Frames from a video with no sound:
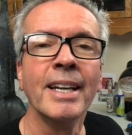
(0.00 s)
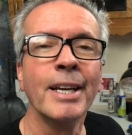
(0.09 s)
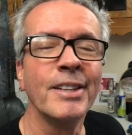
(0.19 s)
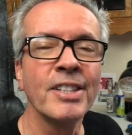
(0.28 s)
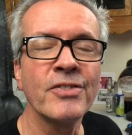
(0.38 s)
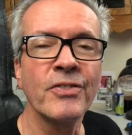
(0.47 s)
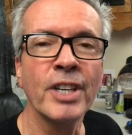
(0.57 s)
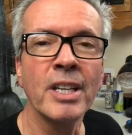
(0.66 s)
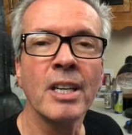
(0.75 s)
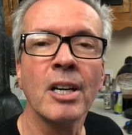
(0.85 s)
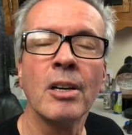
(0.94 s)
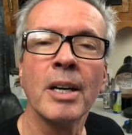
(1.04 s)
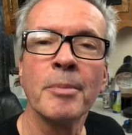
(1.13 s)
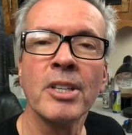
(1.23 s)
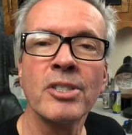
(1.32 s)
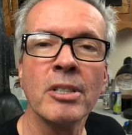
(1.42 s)
In this video, I'm
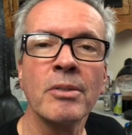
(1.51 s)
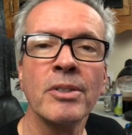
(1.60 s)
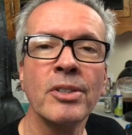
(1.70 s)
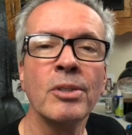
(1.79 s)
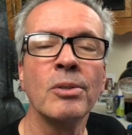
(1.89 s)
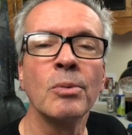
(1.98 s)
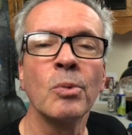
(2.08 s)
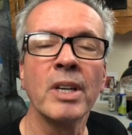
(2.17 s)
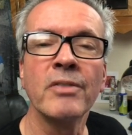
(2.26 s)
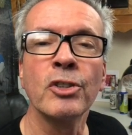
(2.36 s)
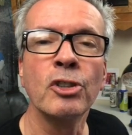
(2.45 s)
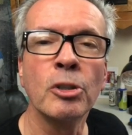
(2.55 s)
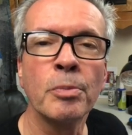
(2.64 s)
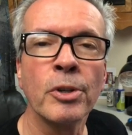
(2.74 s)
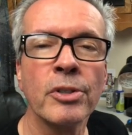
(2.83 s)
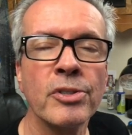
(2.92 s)
going to share with you one of
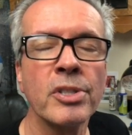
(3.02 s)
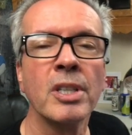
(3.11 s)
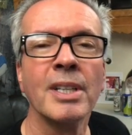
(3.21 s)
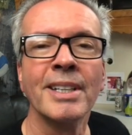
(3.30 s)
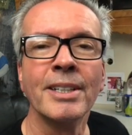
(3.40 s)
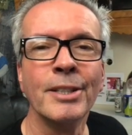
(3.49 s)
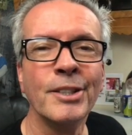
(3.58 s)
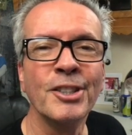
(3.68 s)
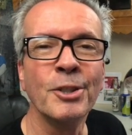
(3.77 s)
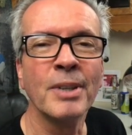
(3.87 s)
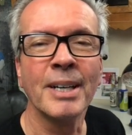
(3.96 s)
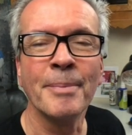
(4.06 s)
Uber's new